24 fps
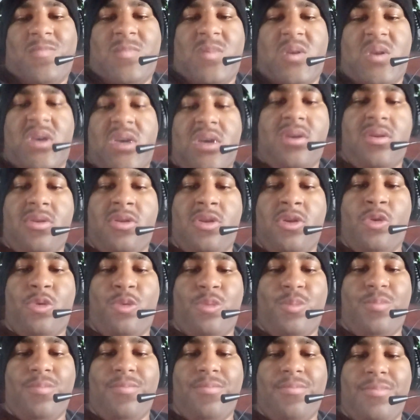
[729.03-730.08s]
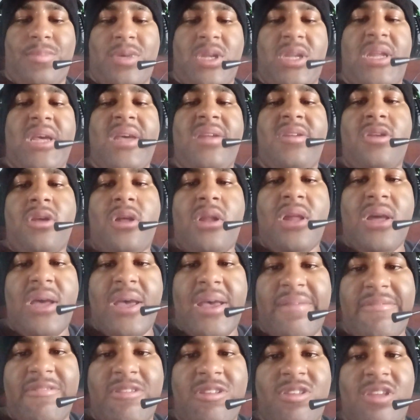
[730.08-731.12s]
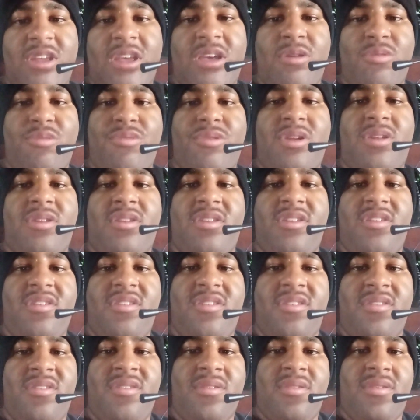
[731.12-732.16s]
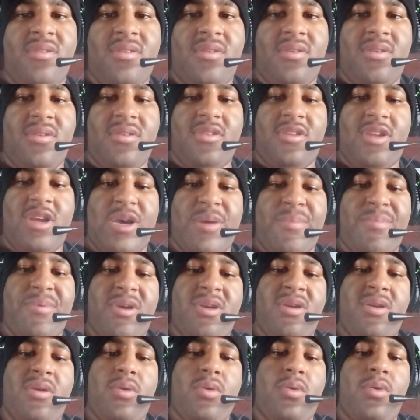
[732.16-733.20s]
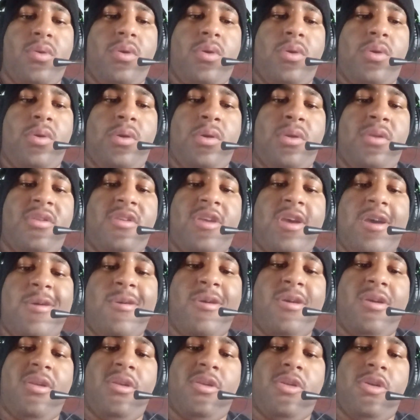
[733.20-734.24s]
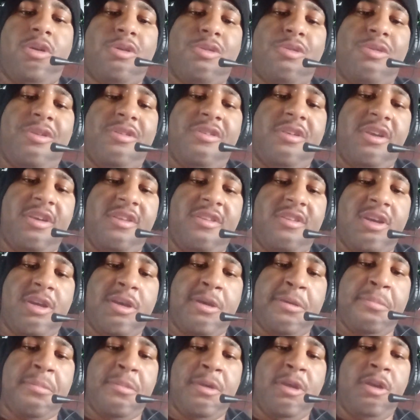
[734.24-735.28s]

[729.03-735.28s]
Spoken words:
I don't know. But that's all I have to say with this topic on Talk with T-tyme.